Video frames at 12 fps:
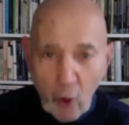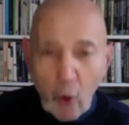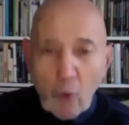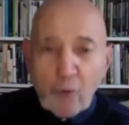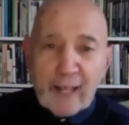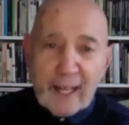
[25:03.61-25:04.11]

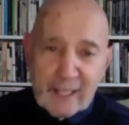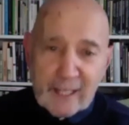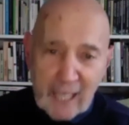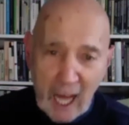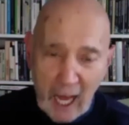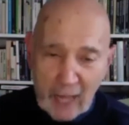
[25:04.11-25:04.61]
or
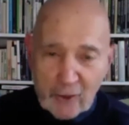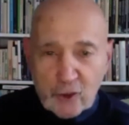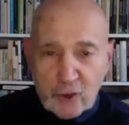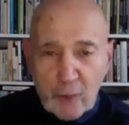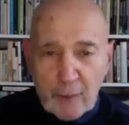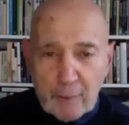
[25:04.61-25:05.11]
forgetting lines or
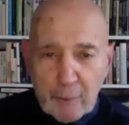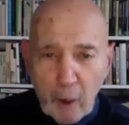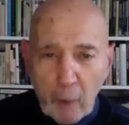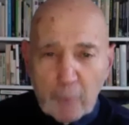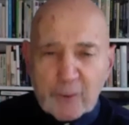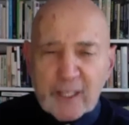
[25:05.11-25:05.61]
dropping
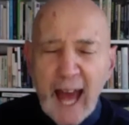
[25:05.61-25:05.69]
props